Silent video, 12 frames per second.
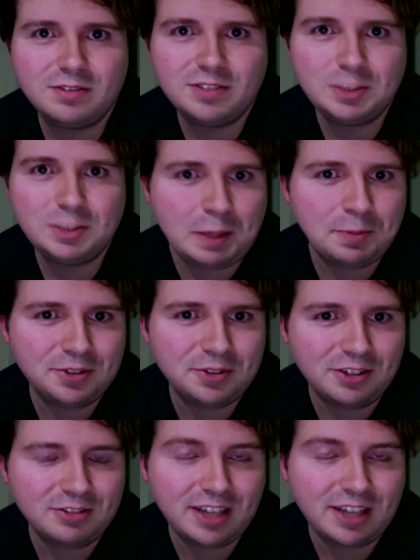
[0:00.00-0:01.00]
These people
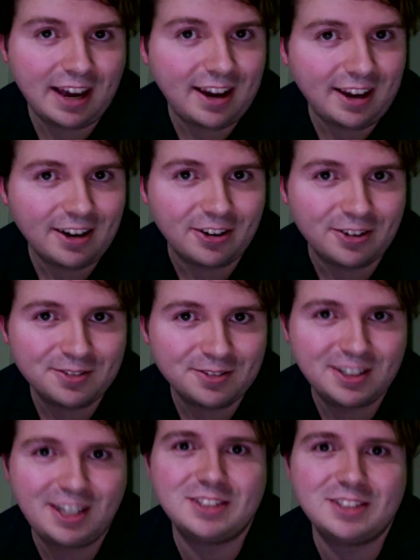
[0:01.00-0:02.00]
don't care
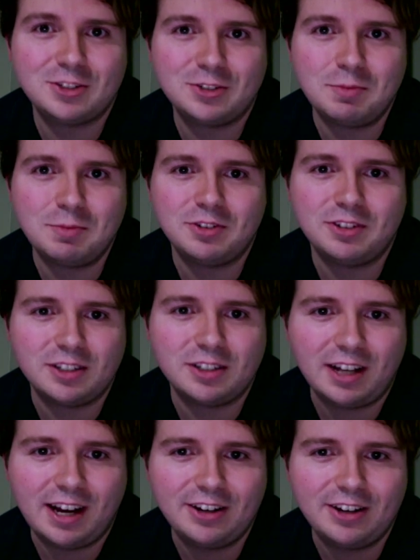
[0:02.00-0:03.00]
that he's a criminal and a
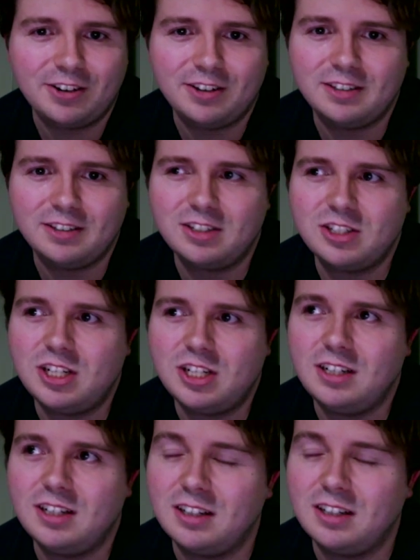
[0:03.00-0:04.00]
liar and a
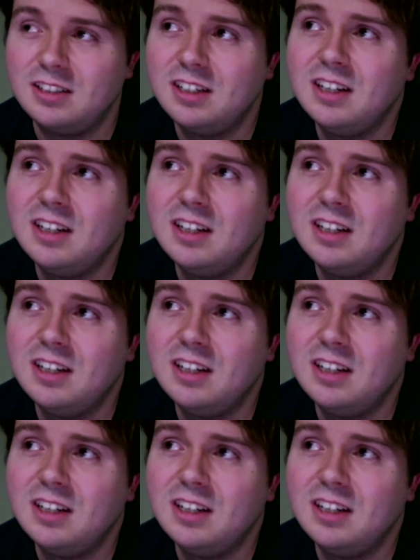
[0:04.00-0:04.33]
cheat, and